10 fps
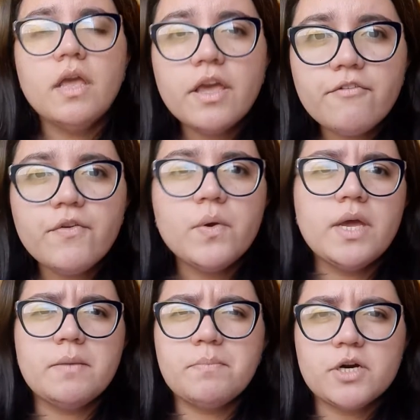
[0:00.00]
If you
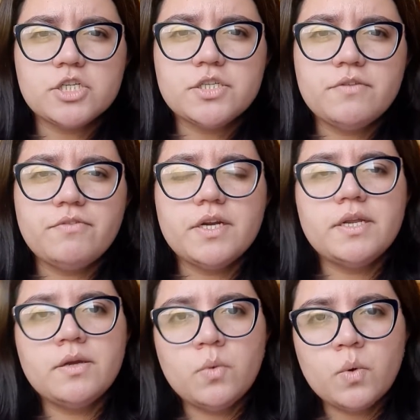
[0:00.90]
get a partial
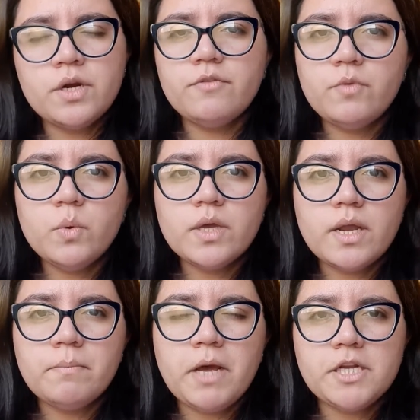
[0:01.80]
funding, or if you
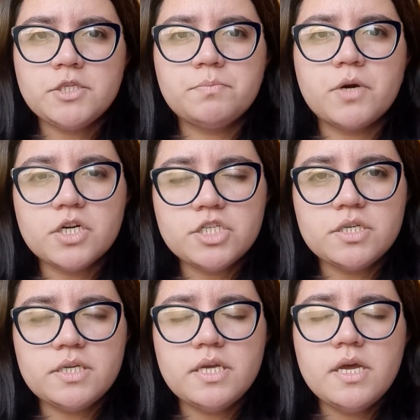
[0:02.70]
can manage
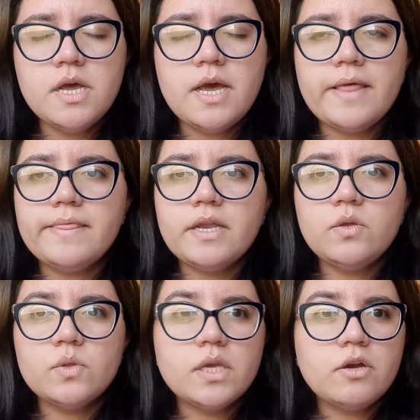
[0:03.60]
partially, and then you
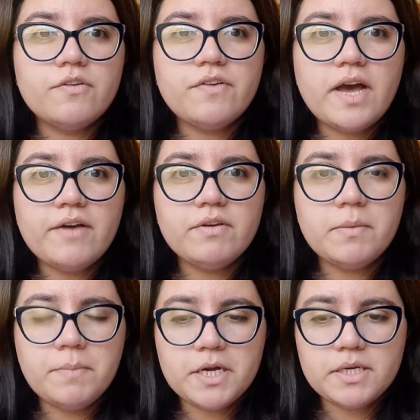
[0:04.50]
think of having a
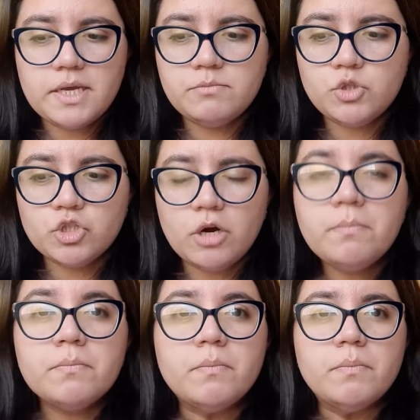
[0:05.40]
part-time job,
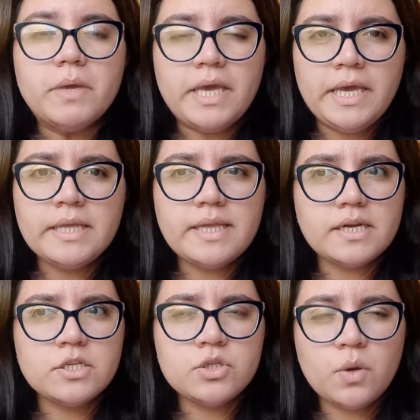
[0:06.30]
that
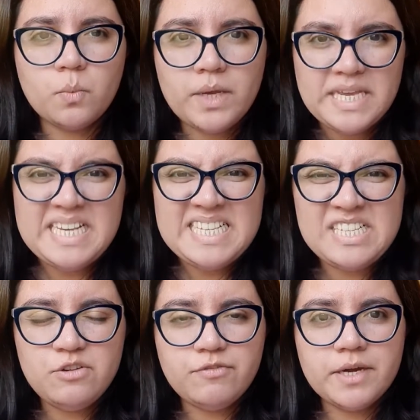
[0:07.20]
is not very easy
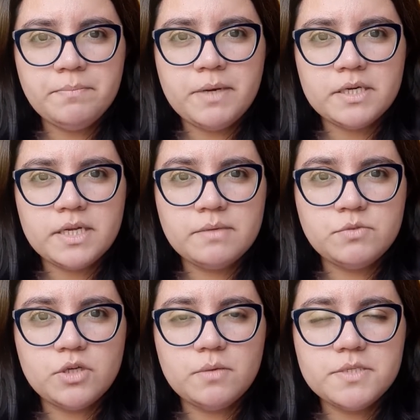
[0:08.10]
to find part-time
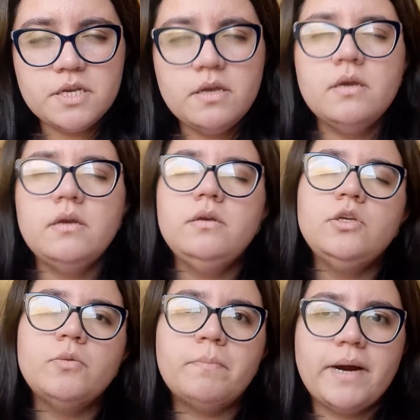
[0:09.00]
jobs.
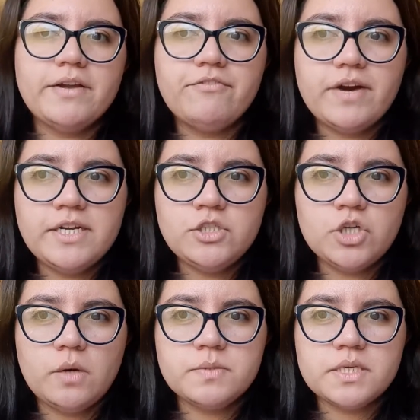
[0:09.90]
You might find
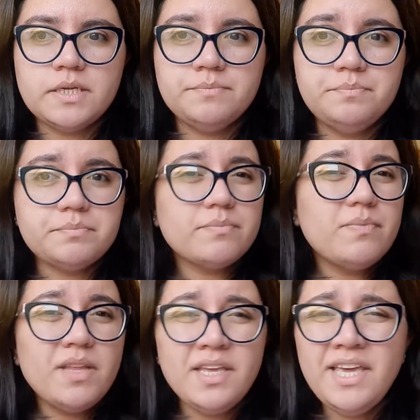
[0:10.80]
jobs in
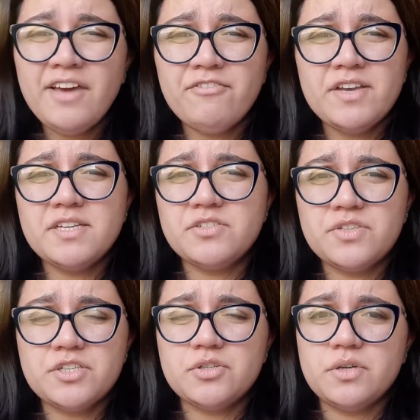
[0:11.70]
cafes,
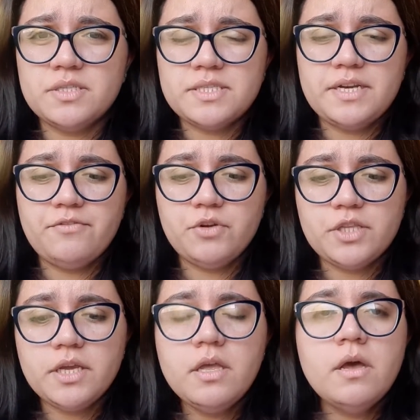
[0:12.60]
restaurants, and
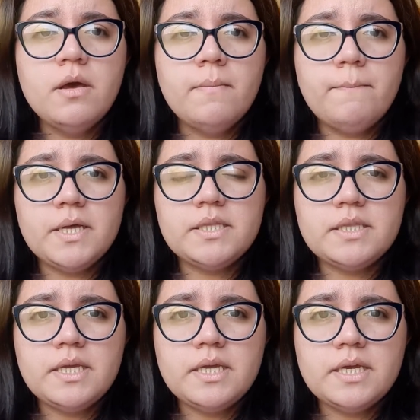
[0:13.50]
everything. But the
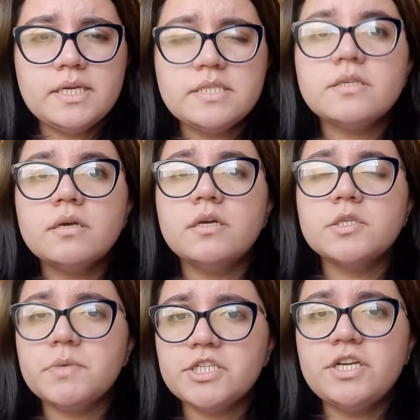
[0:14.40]
thing is,
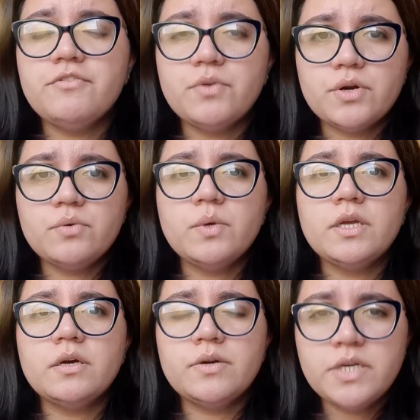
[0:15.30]
especially if you're doing
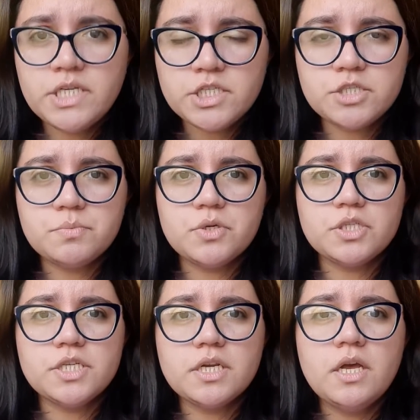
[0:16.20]
a research
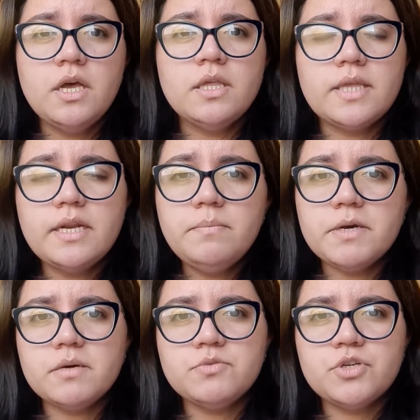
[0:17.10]
project, then it
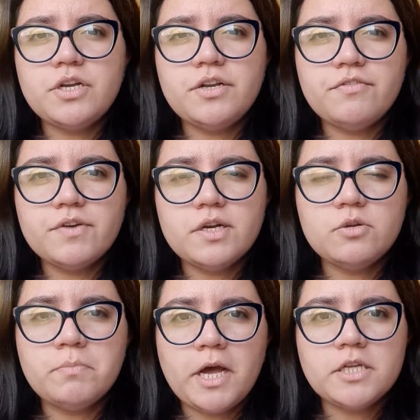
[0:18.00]
becomes really difficult to
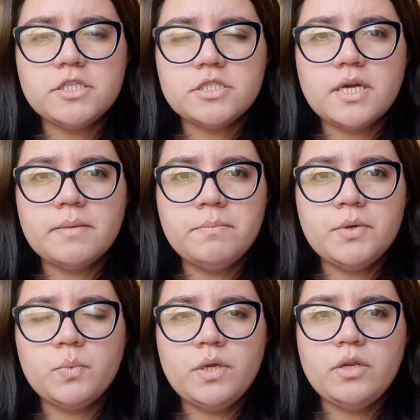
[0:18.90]
manage time
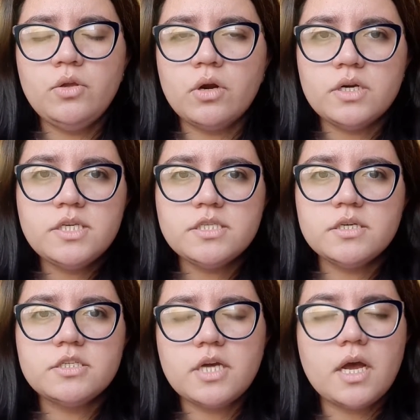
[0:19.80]
between your
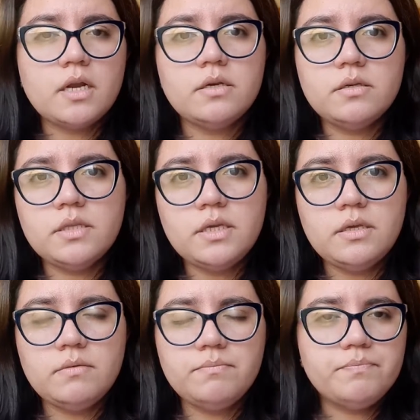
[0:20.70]
research and the
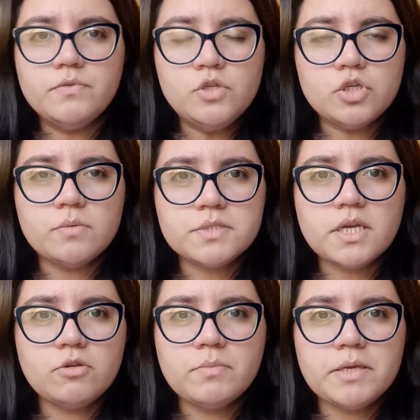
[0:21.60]
jobs that
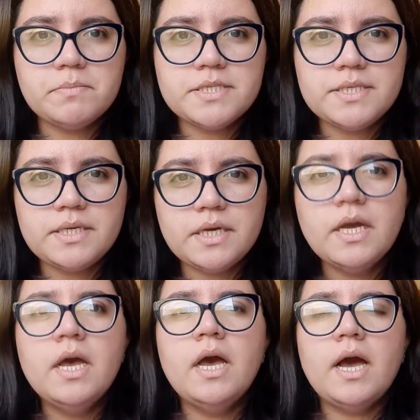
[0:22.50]
you might be seeking.
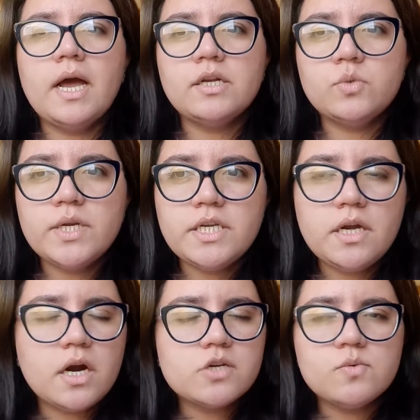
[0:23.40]
And 20
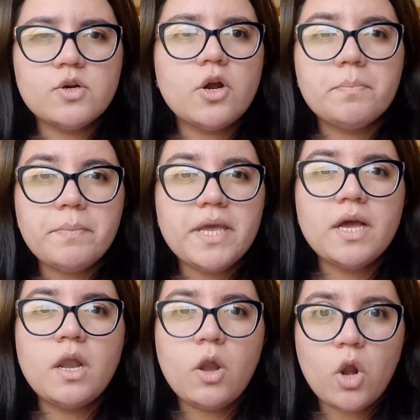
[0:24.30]
hours would not pay a
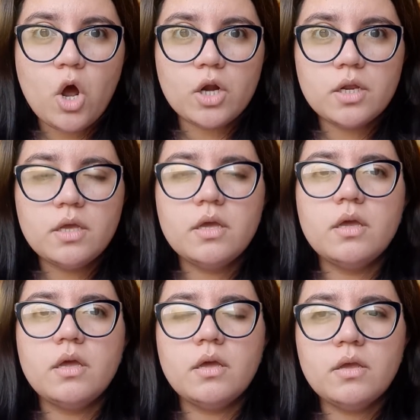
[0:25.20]
lot.
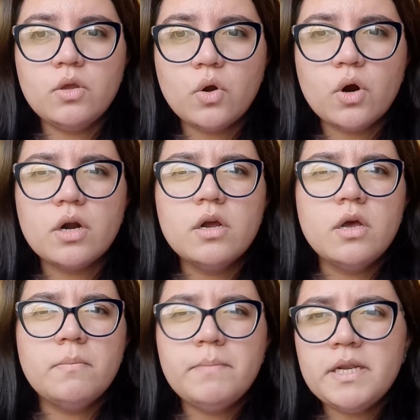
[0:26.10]
Your
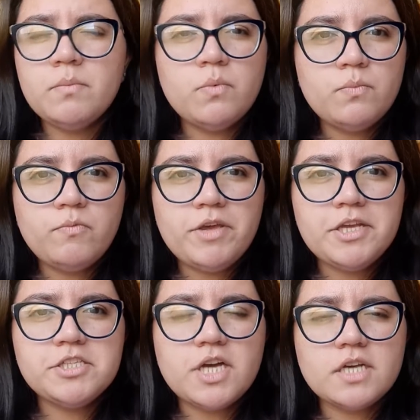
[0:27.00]
minimum
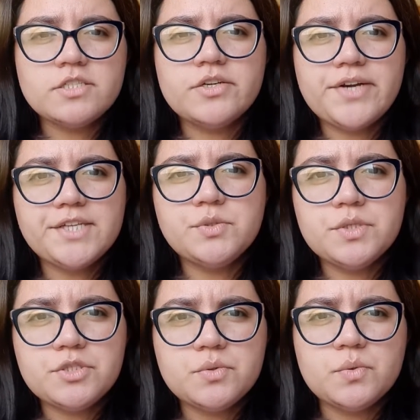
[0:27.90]
wage as a
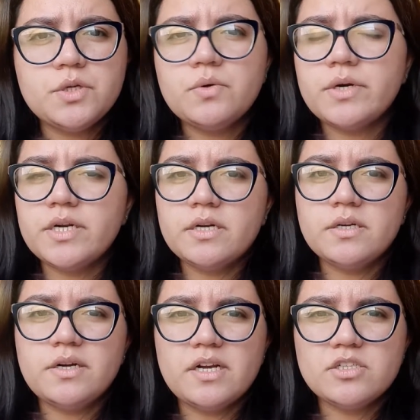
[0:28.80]
graduate student or an
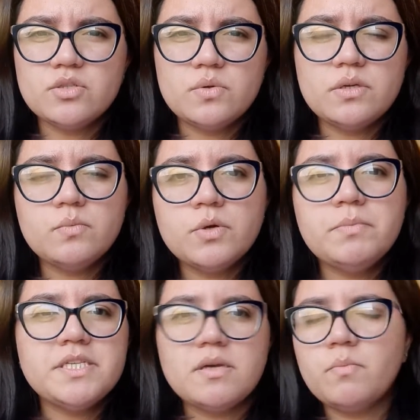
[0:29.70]
undergrad student would
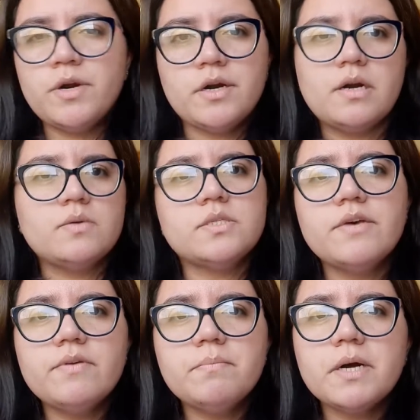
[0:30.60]
be somewhere around
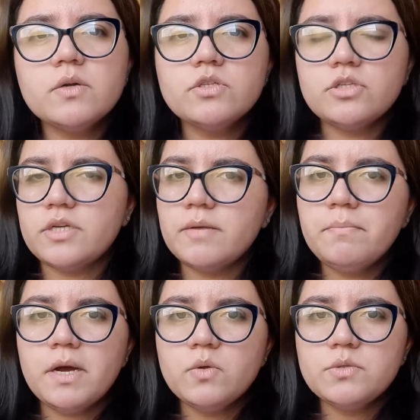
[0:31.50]
£7 to
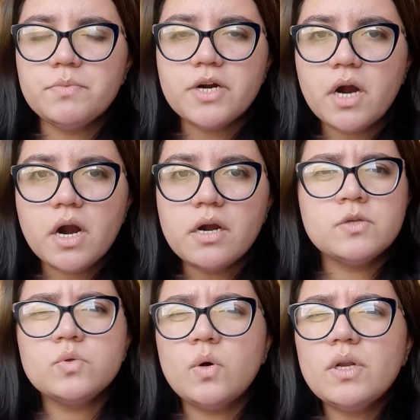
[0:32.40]
£10 per hour.
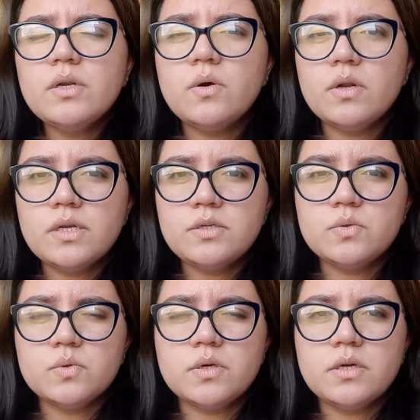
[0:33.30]
So, all, in
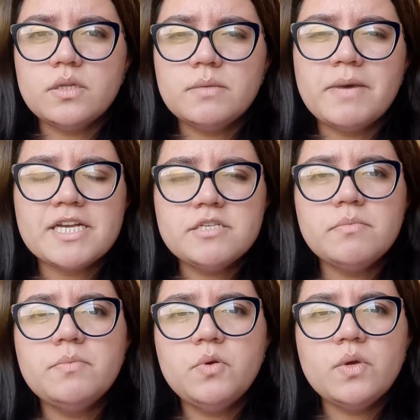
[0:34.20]
total, the
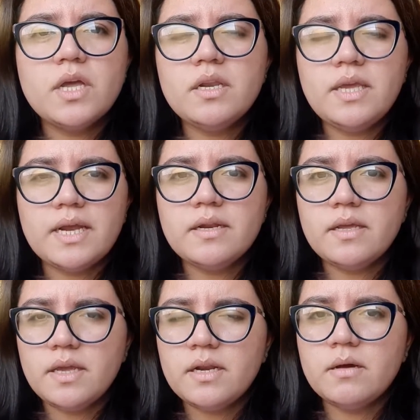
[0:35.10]
maximum you can get
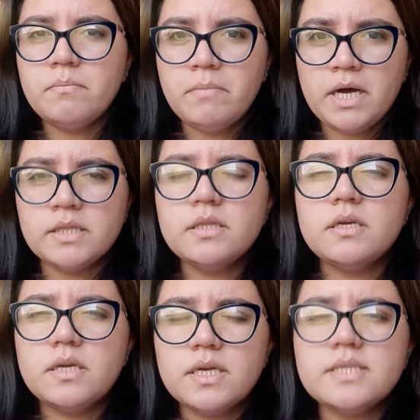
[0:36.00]
in a month
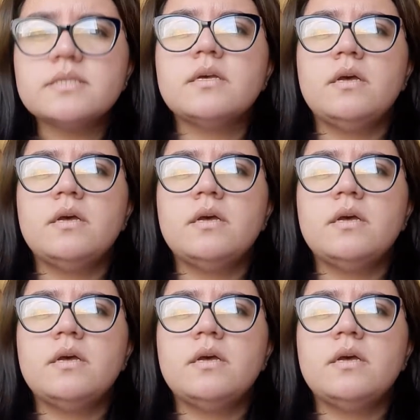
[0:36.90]
is